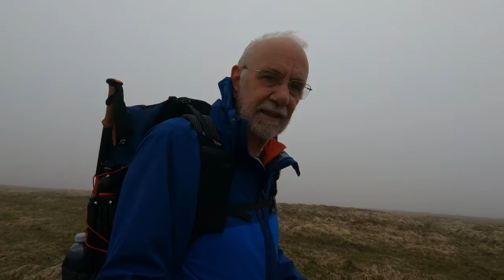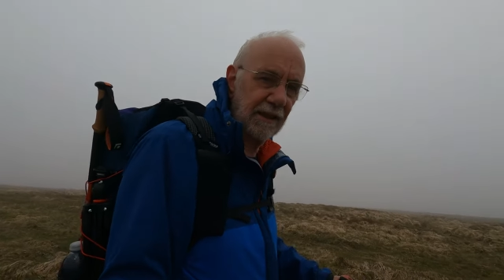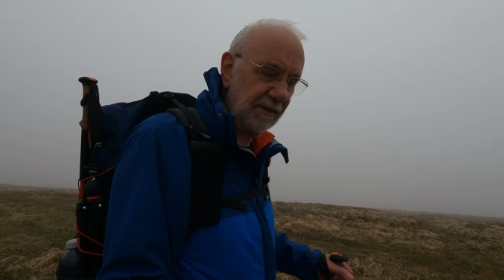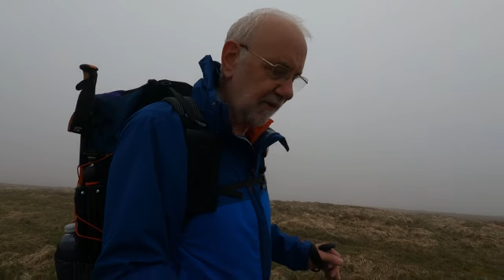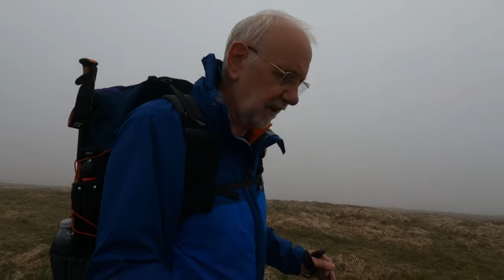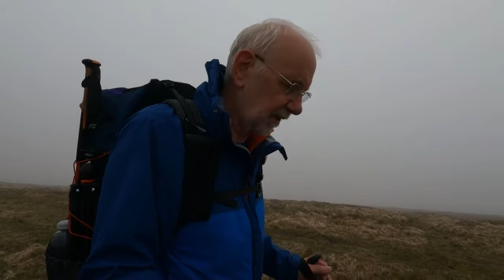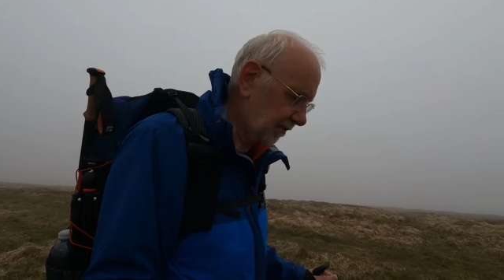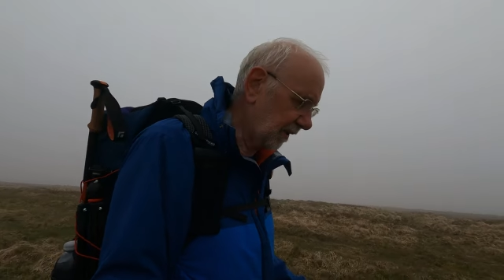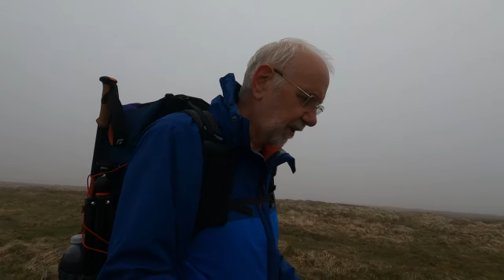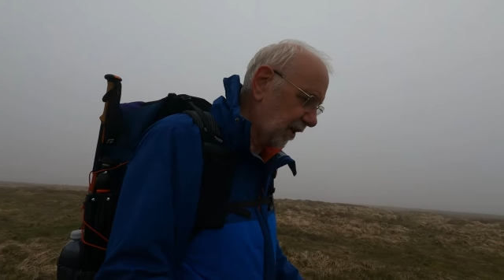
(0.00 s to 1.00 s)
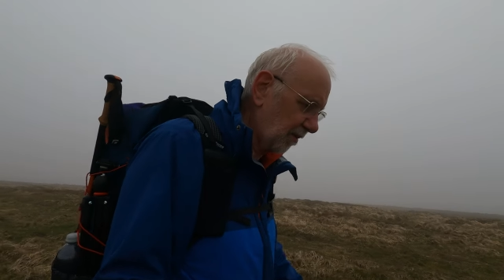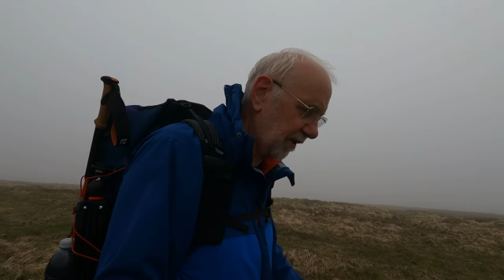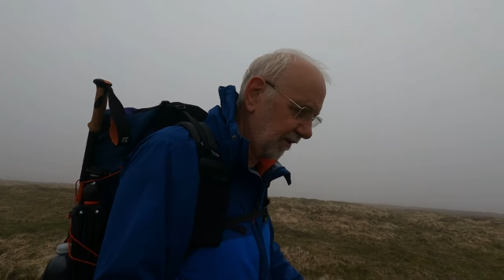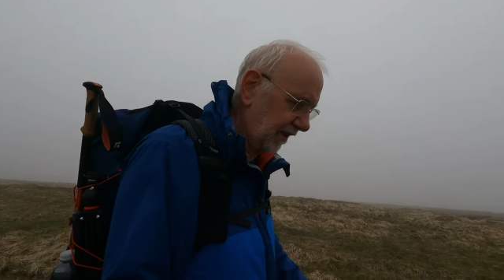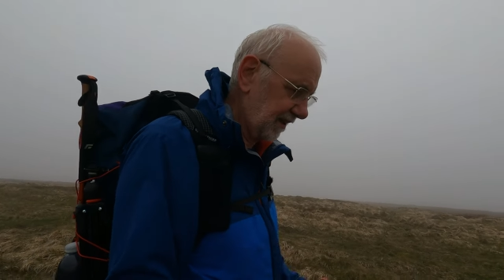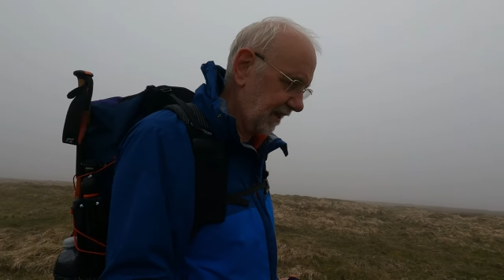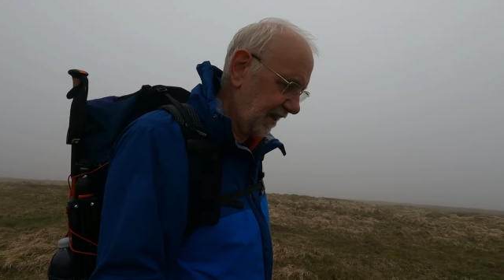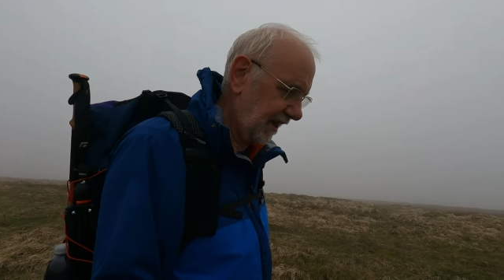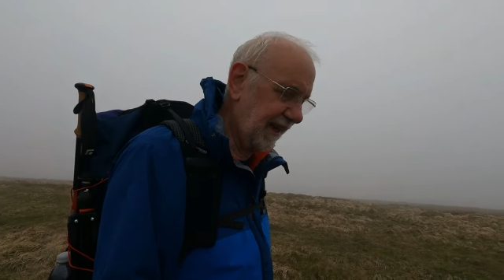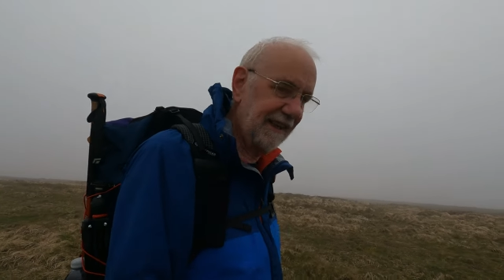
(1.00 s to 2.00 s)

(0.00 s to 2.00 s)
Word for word: so the video's been copyrighted,